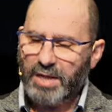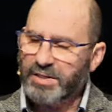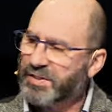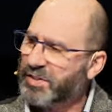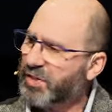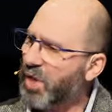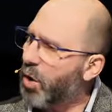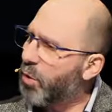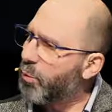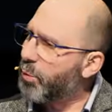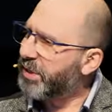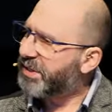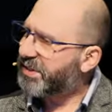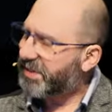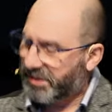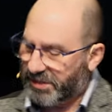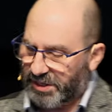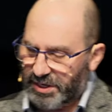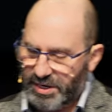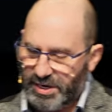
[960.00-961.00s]
And so we
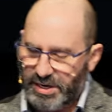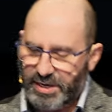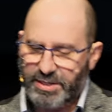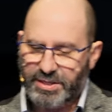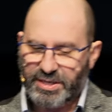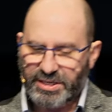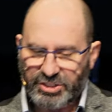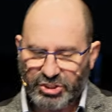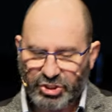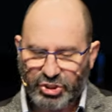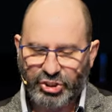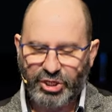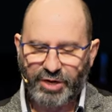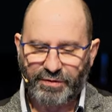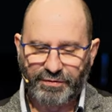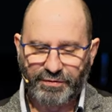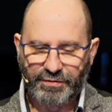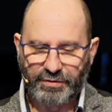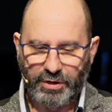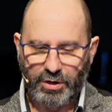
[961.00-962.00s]
see this
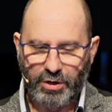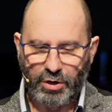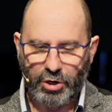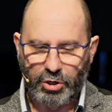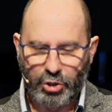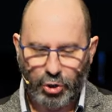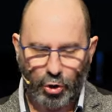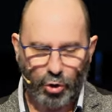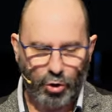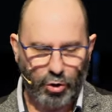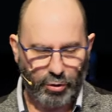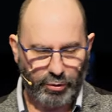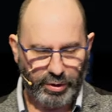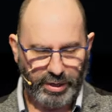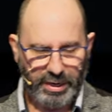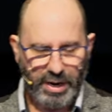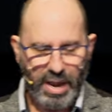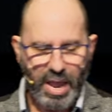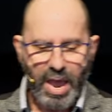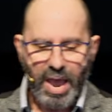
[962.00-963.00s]
shift
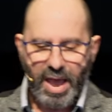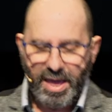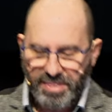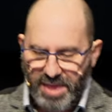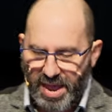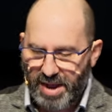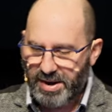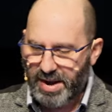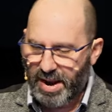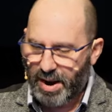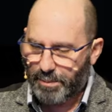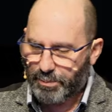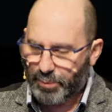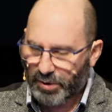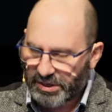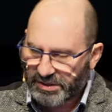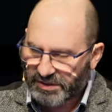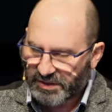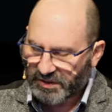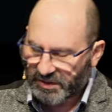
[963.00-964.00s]
occurring. And that now
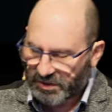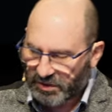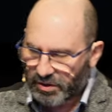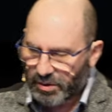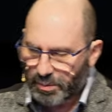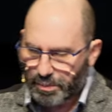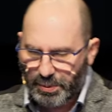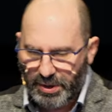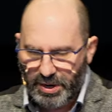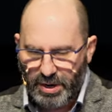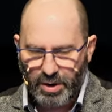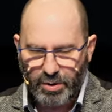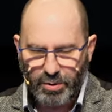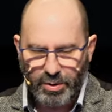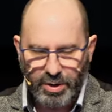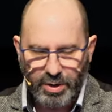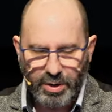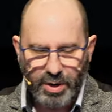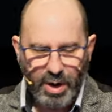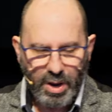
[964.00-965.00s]
brings us to the
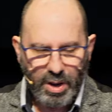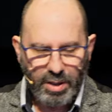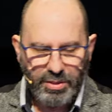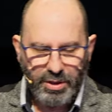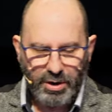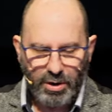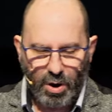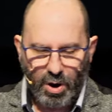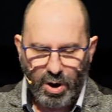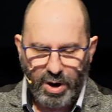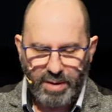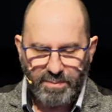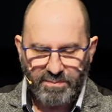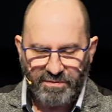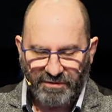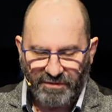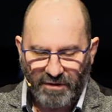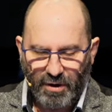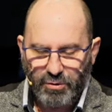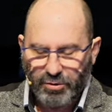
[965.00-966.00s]
period that I am
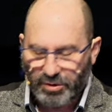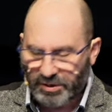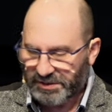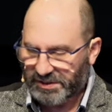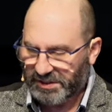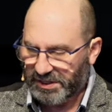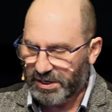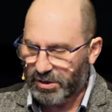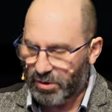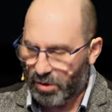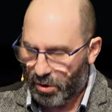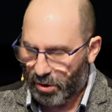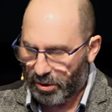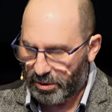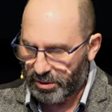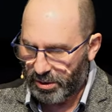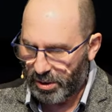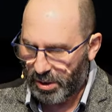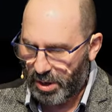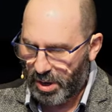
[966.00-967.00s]
focusing
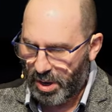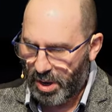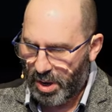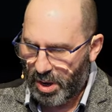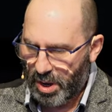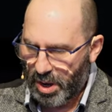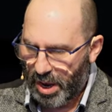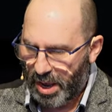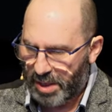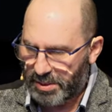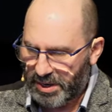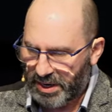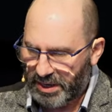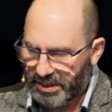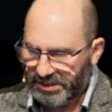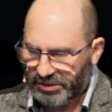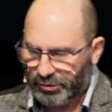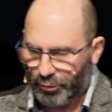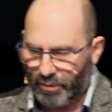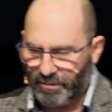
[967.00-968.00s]
on, and that
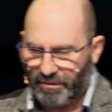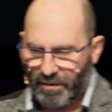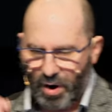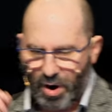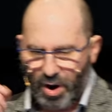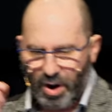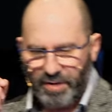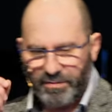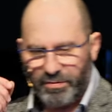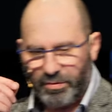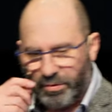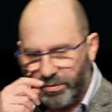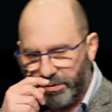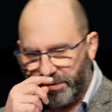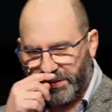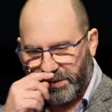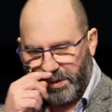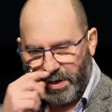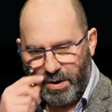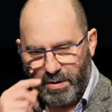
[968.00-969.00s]
is
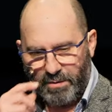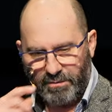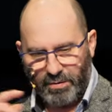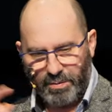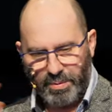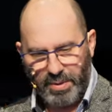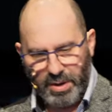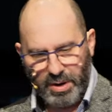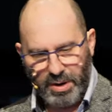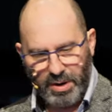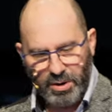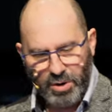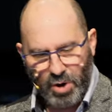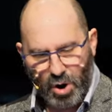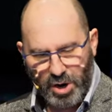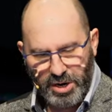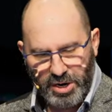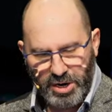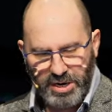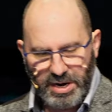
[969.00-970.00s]
revivals from the
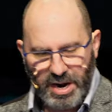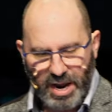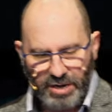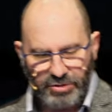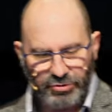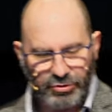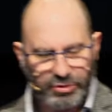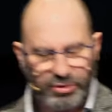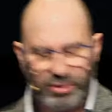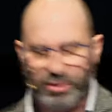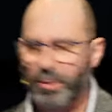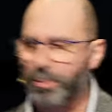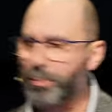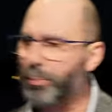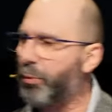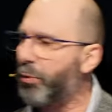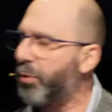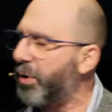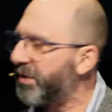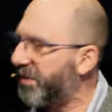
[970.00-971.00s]
1900 to the
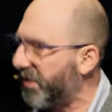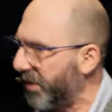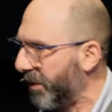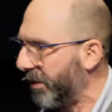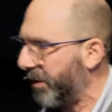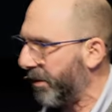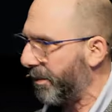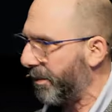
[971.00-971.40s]
present.